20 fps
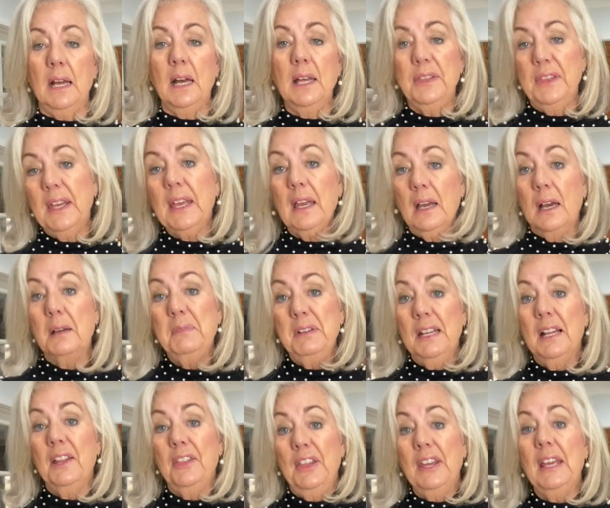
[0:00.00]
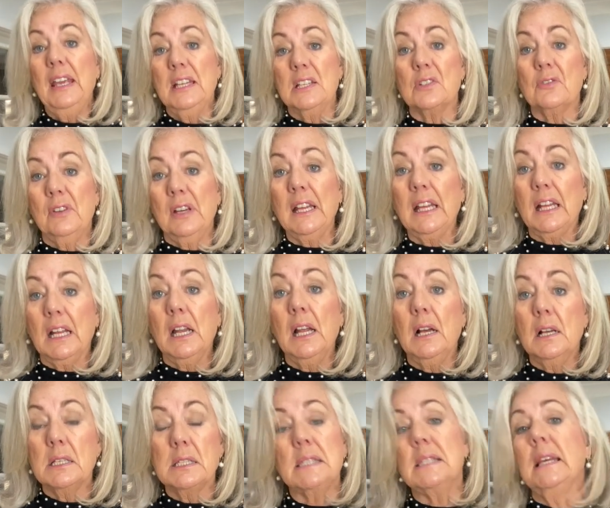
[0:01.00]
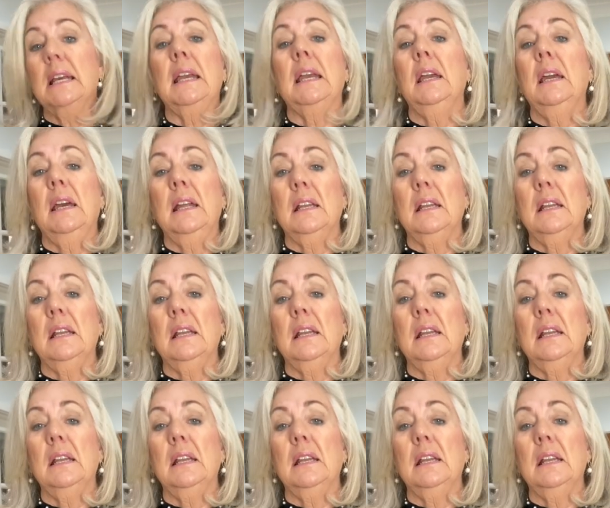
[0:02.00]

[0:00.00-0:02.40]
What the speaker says: I think it's really classy.